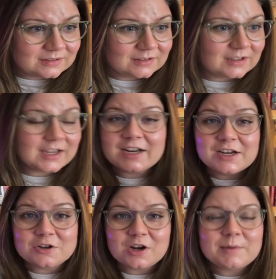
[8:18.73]
again, I
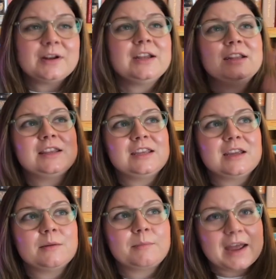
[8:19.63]
didn't talk about it, in
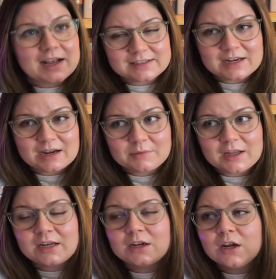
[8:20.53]
the past
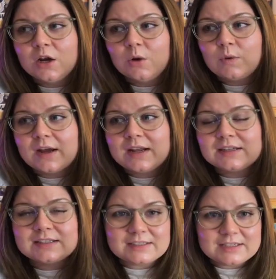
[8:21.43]
timeline,
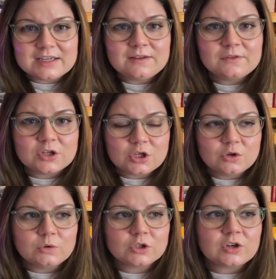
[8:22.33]
when Steve and
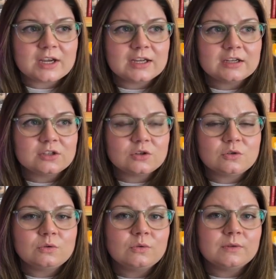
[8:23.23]
Hugh are trying
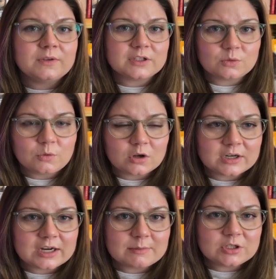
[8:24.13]
to fix the water
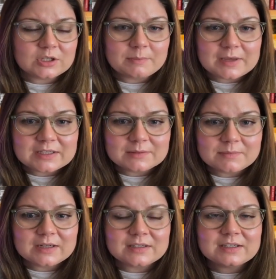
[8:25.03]
damage in the
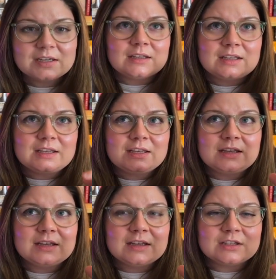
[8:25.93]
basement,
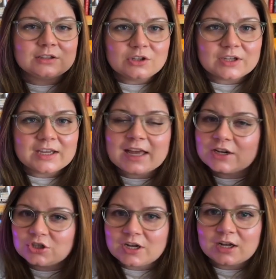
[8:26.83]
he is looking at a
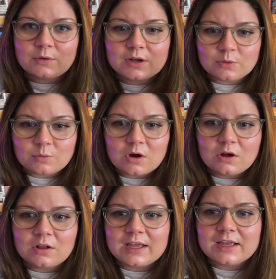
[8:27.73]
shadow on the
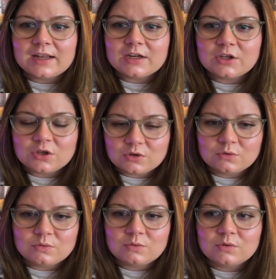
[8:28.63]
wall, and
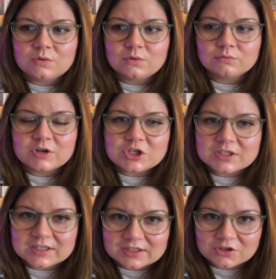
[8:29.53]
Hugh
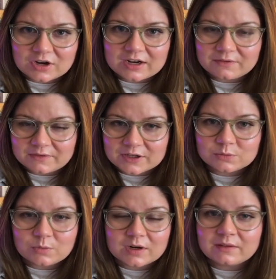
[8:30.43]
reaches in to try and
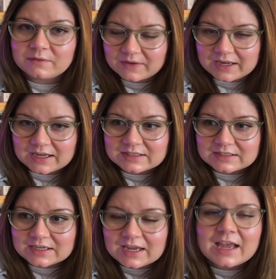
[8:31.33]
fix one of the
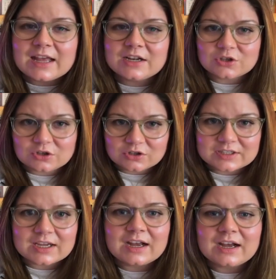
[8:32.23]
fans, and it
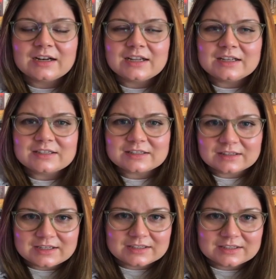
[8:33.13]
turns on and
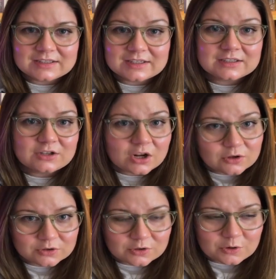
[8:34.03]
slices his
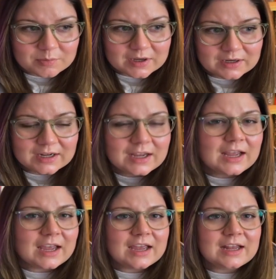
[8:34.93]
knuckles open.
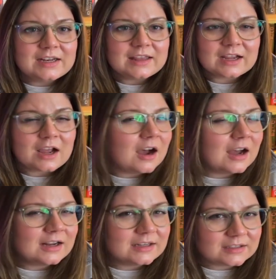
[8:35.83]
And the
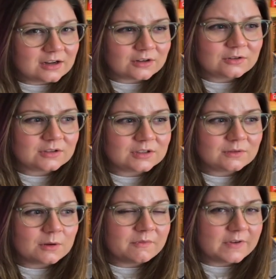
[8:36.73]
cut on his knuckles
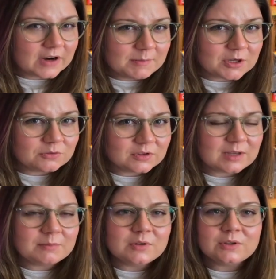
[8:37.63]
very much
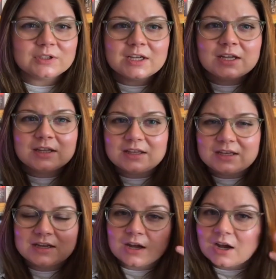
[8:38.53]
resembled
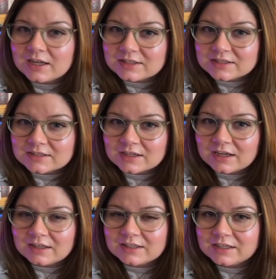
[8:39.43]
the cuts
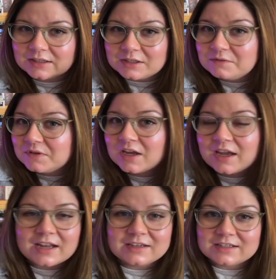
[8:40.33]
on the Olivia
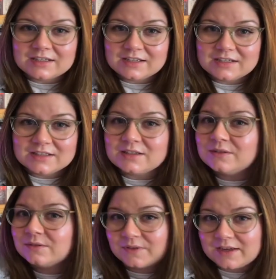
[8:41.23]
entity's
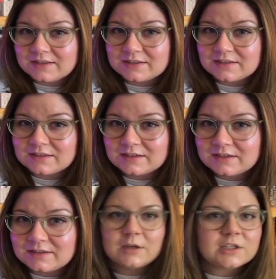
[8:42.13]
face.
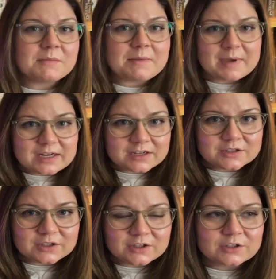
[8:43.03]
So my main
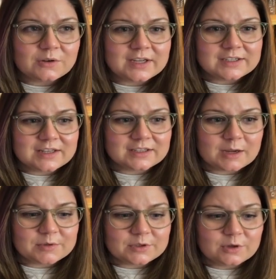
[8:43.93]
concerns going into this
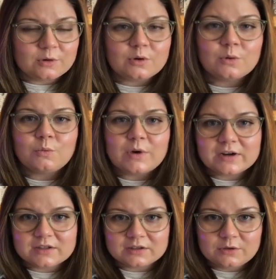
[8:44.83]
episode, where
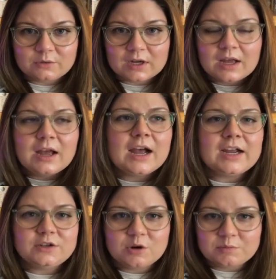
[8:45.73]
is Luke? I
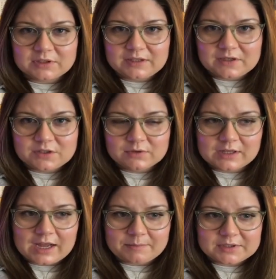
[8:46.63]
don't believe he's
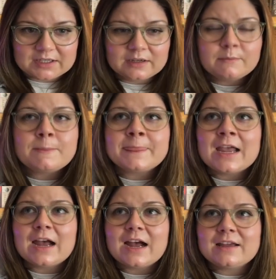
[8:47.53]
relapsing.
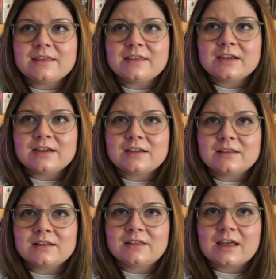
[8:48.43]
I think
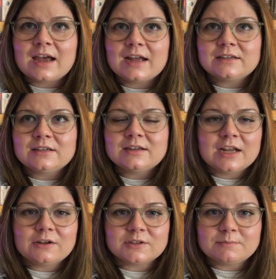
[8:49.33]
that
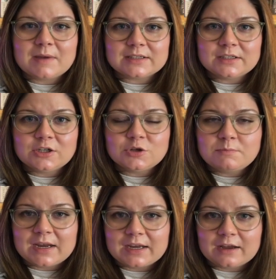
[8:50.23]
Nell's message
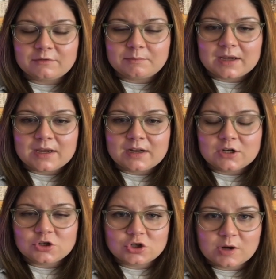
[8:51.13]
may have been
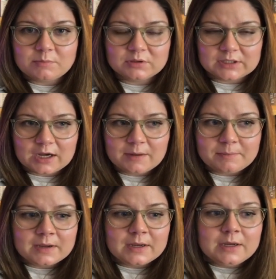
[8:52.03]
jumbled
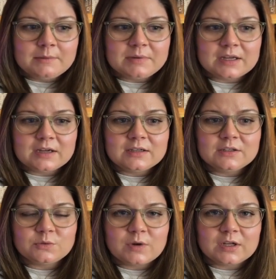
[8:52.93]
up,
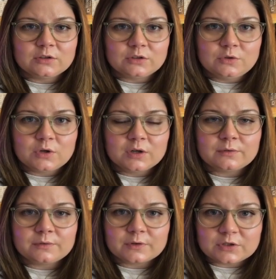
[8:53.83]
because when Luke
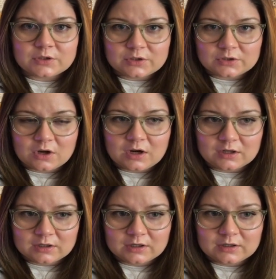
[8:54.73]
first saw
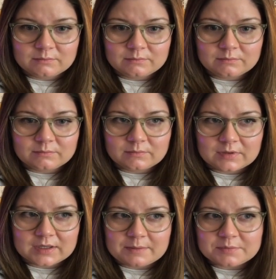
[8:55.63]
her
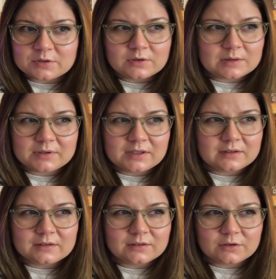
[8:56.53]
in episode, I
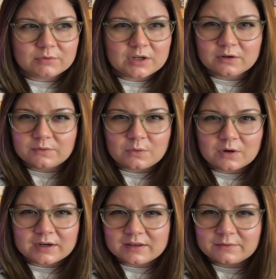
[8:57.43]
believe, three or four,